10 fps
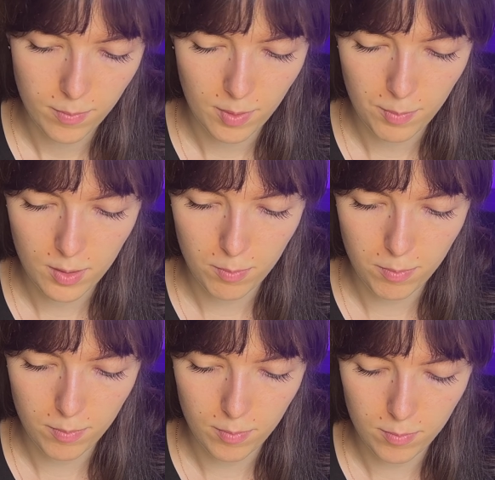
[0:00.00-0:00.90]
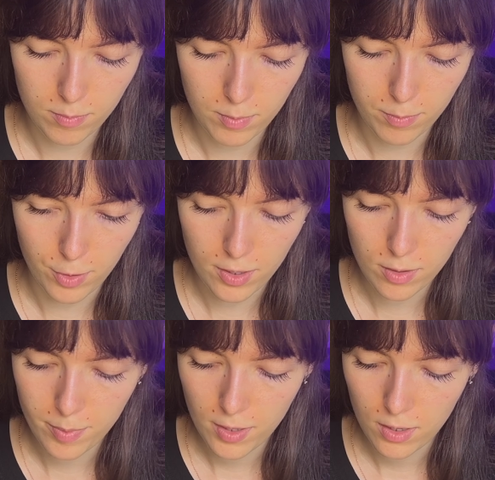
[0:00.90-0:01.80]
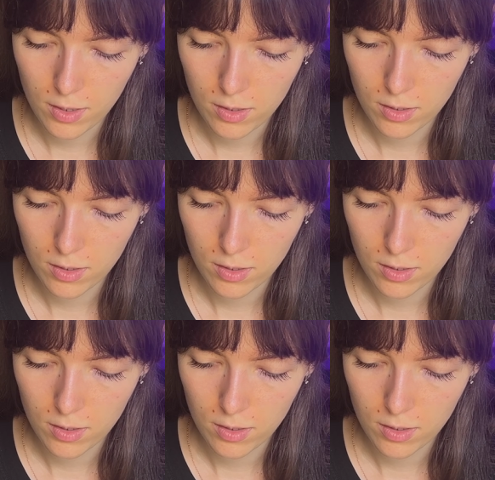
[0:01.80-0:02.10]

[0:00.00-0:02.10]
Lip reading: maybe a brighter pink,